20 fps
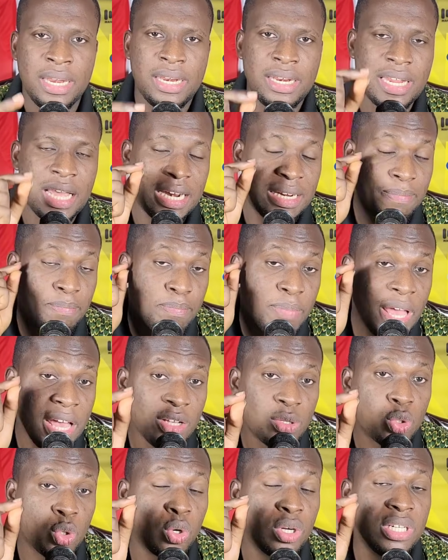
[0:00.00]
that
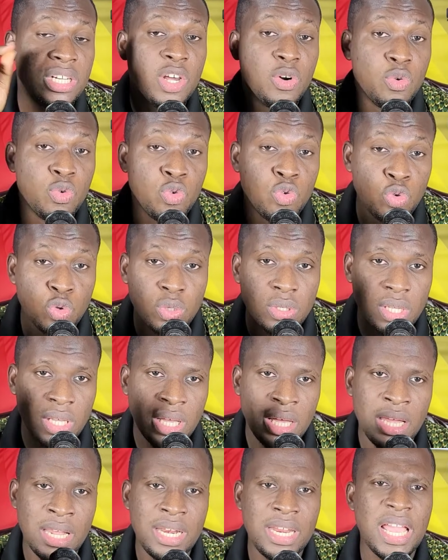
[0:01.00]
based on the rules
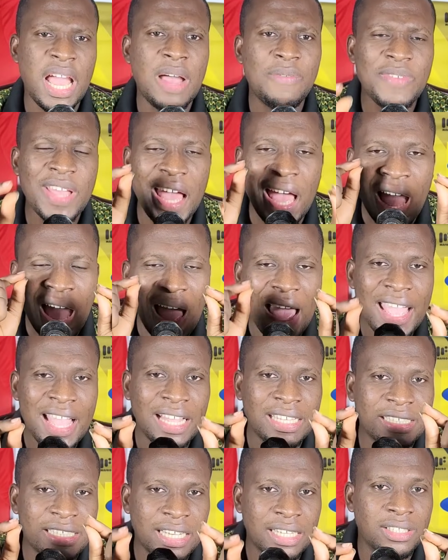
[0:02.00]
they have a
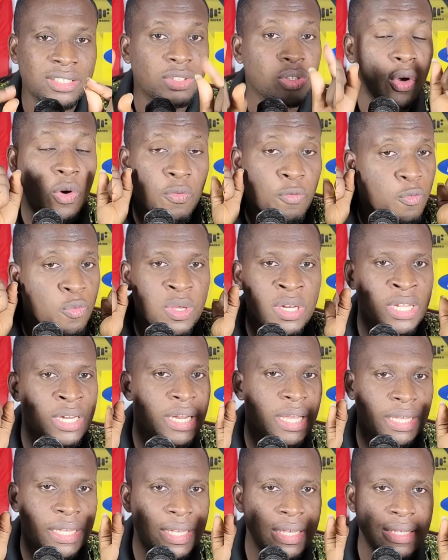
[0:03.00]
higher chance of winning
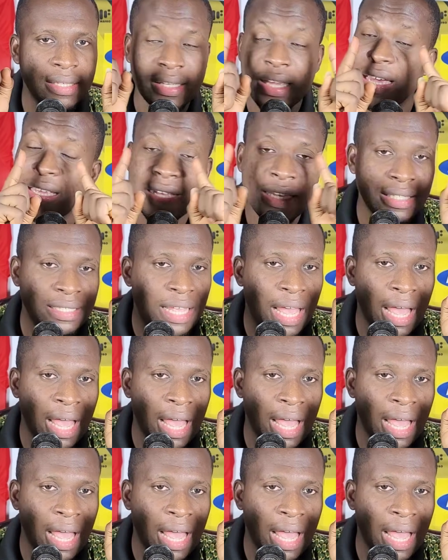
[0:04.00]
the case. And yes